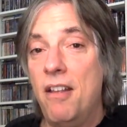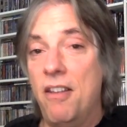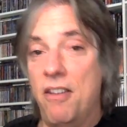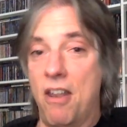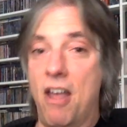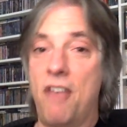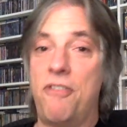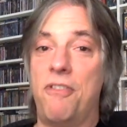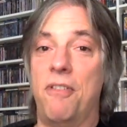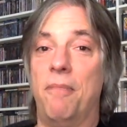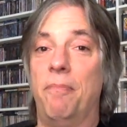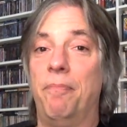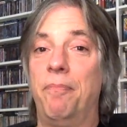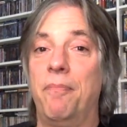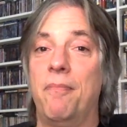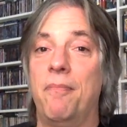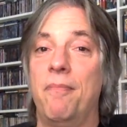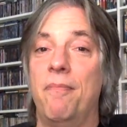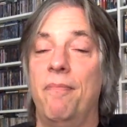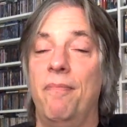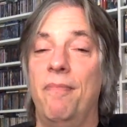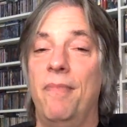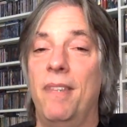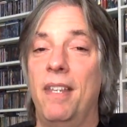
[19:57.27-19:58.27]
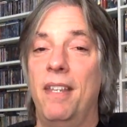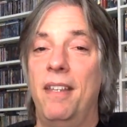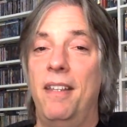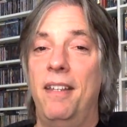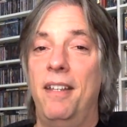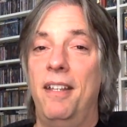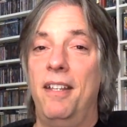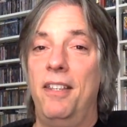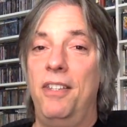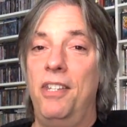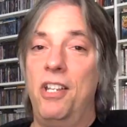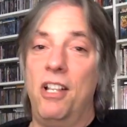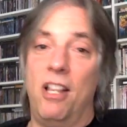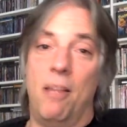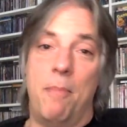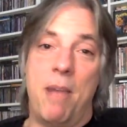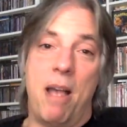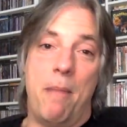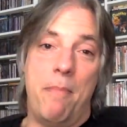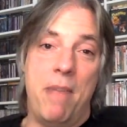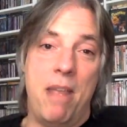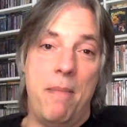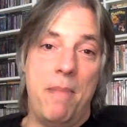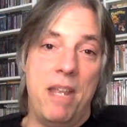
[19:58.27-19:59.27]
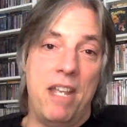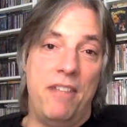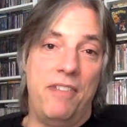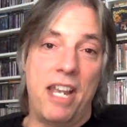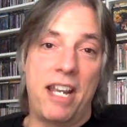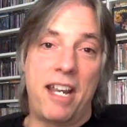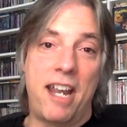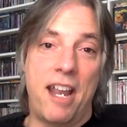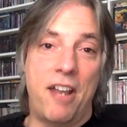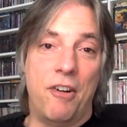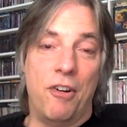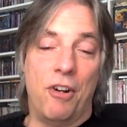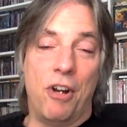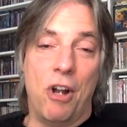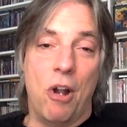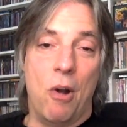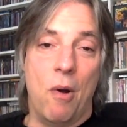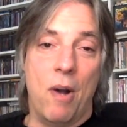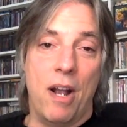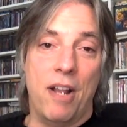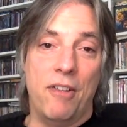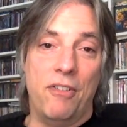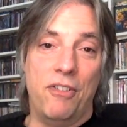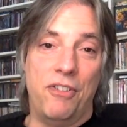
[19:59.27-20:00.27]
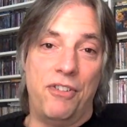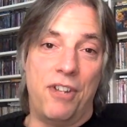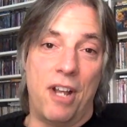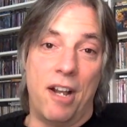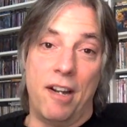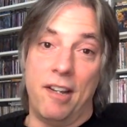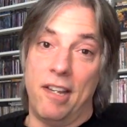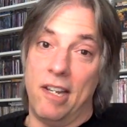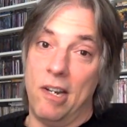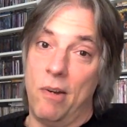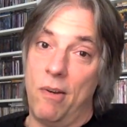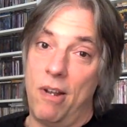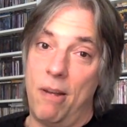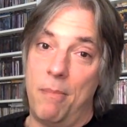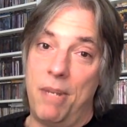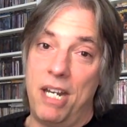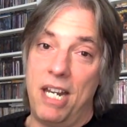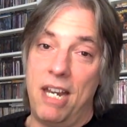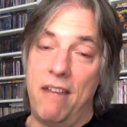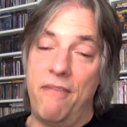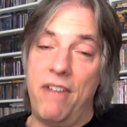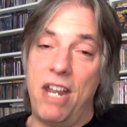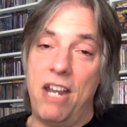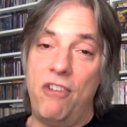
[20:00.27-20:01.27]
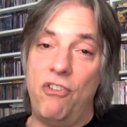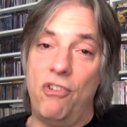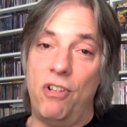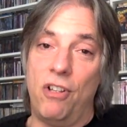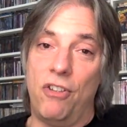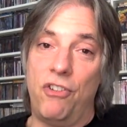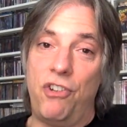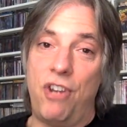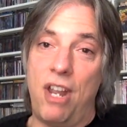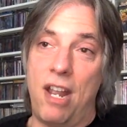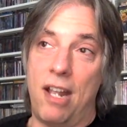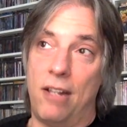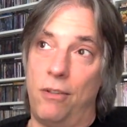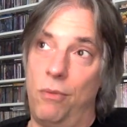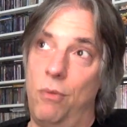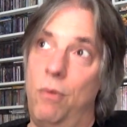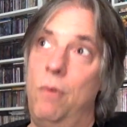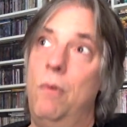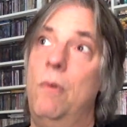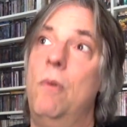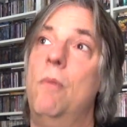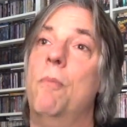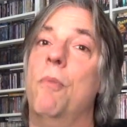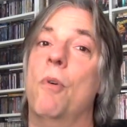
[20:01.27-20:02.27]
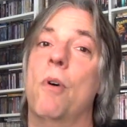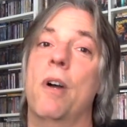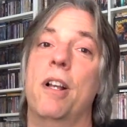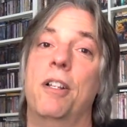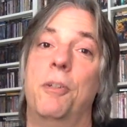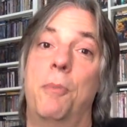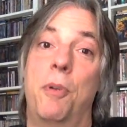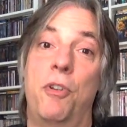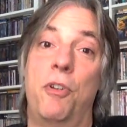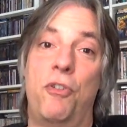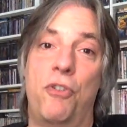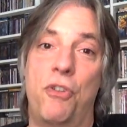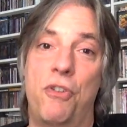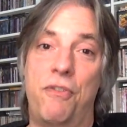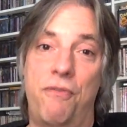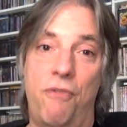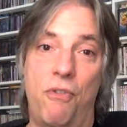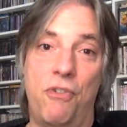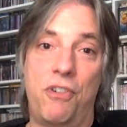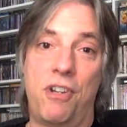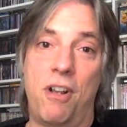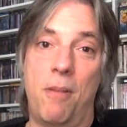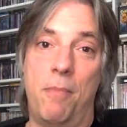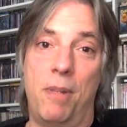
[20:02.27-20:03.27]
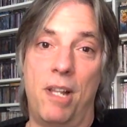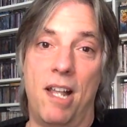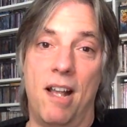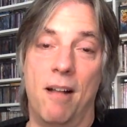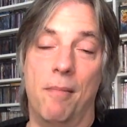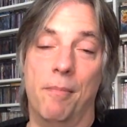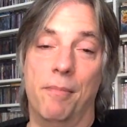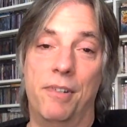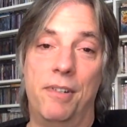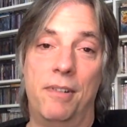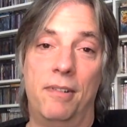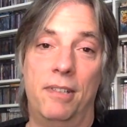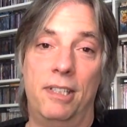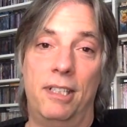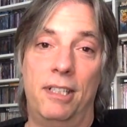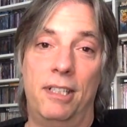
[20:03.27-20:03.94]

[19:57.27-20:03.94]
Nothing till about maybe a decade ago, I decided, you know what, I'm going to give Angel a chance. Whoo boy, especially those first couple albums.